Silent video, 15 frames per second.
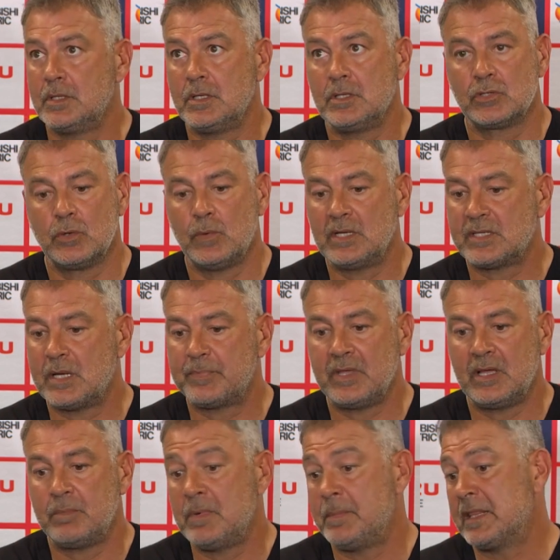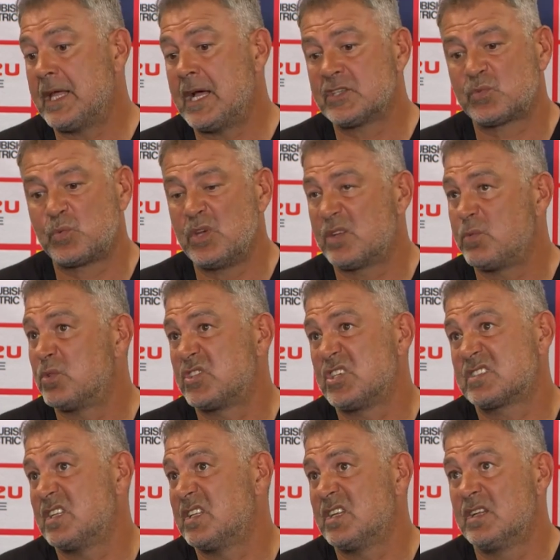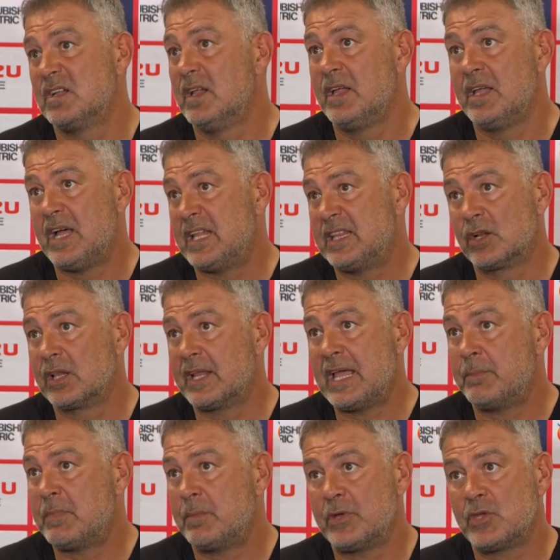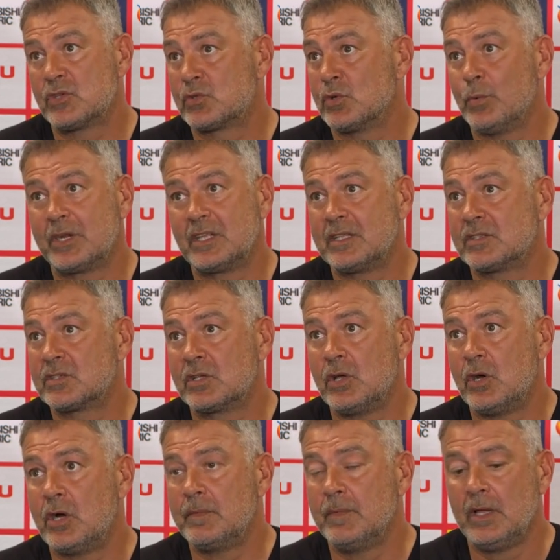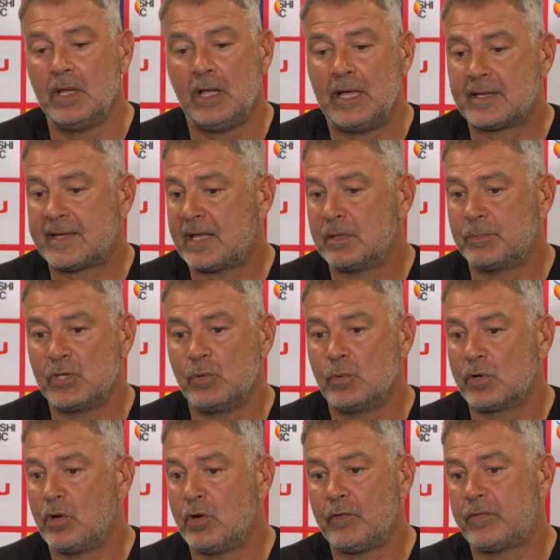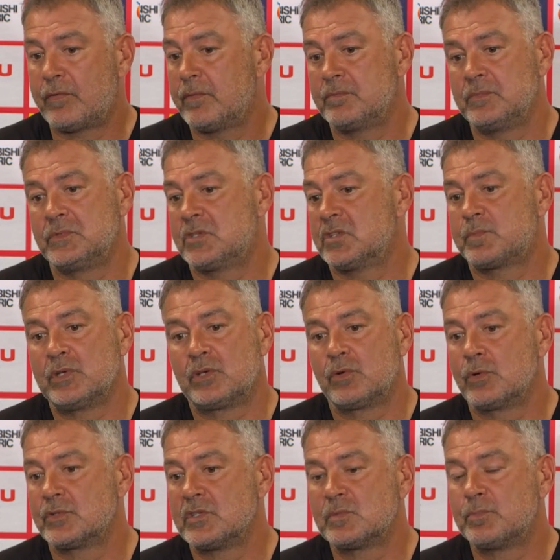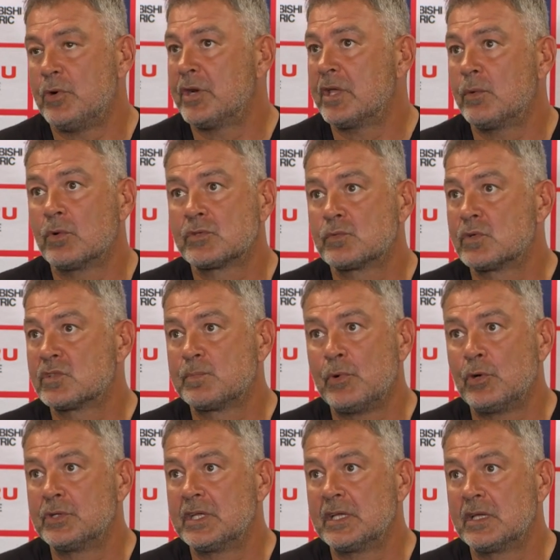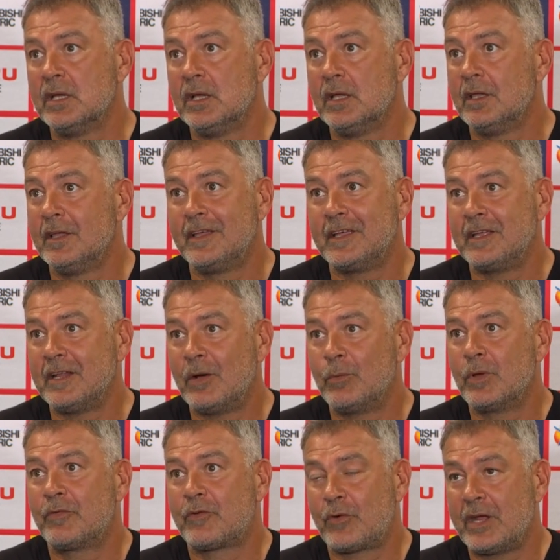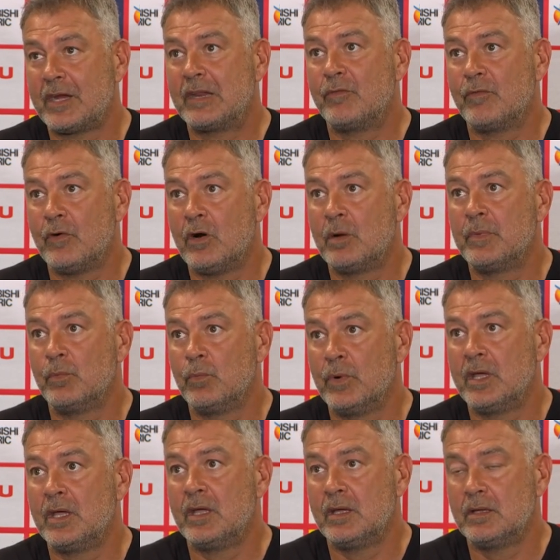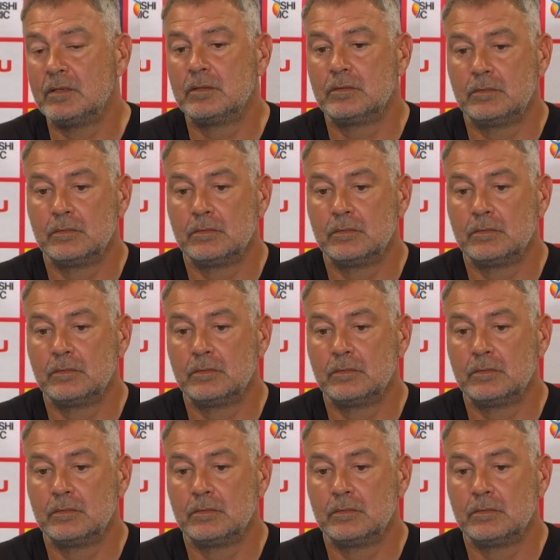He's always up there. Maybe last week was just a little hammy, but you saw what he did tonight. And Callum Nieuwenhof, just because his body wasn't responding, you know, we've created an environment where,